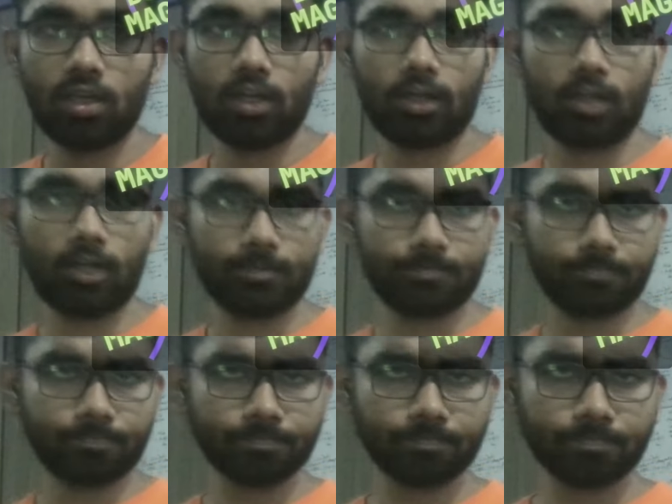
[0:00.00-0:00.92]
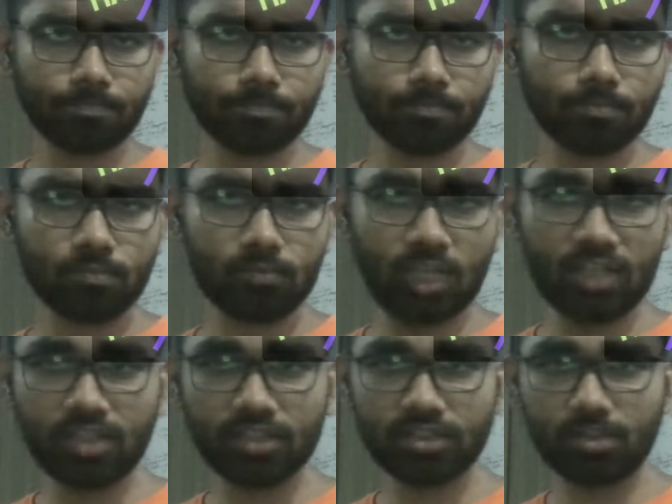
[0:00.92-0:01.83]
Uh,
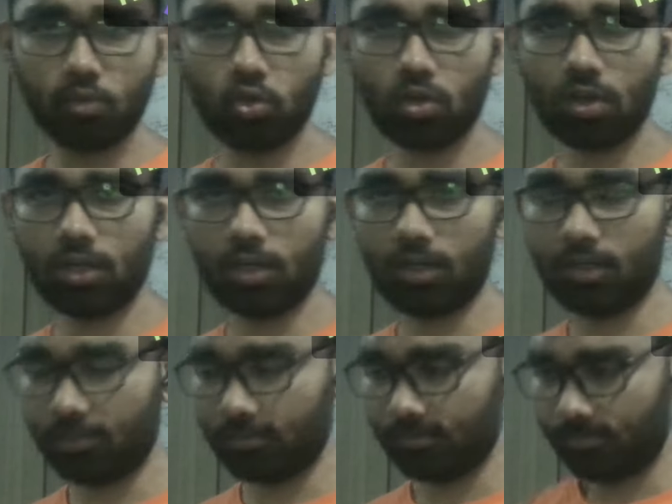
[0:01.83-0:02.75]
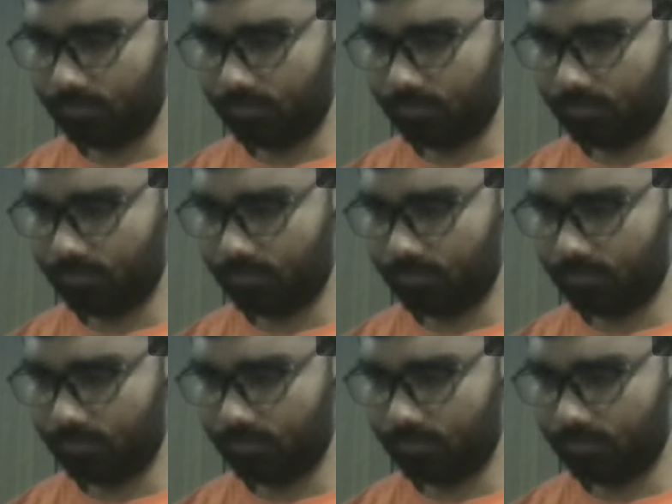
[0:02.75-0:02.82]
there's some more.